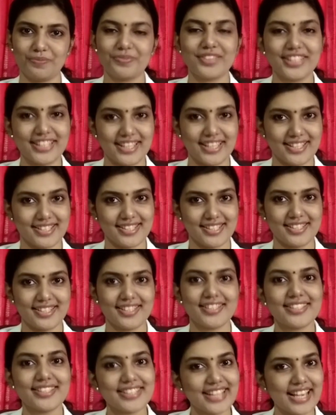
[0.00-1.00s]
Yes,
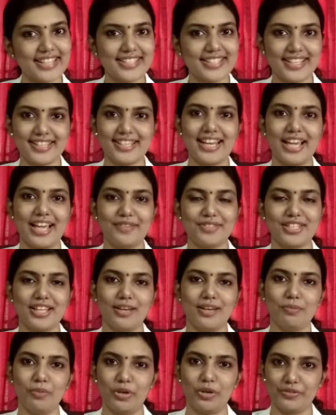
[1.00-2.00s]
diet and
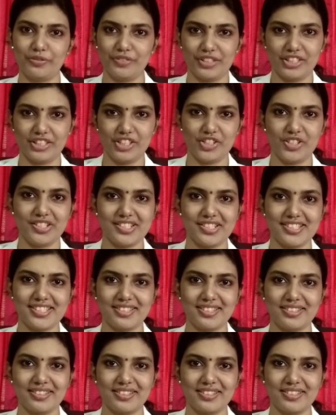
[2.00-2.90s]
lifestyle modifications.